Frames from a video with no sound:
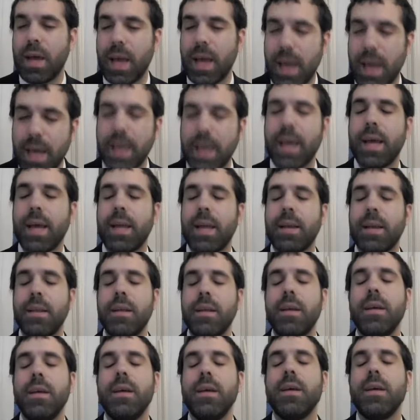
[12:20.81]
And
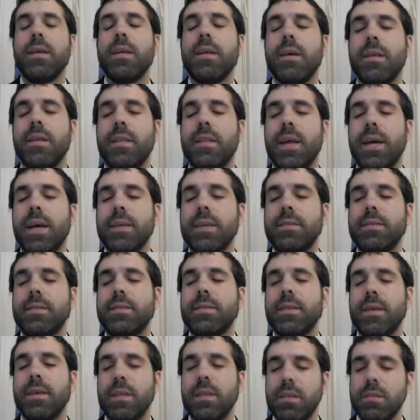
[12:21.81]

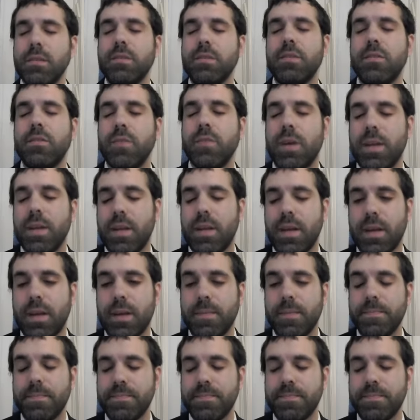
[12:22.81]
that's illustrating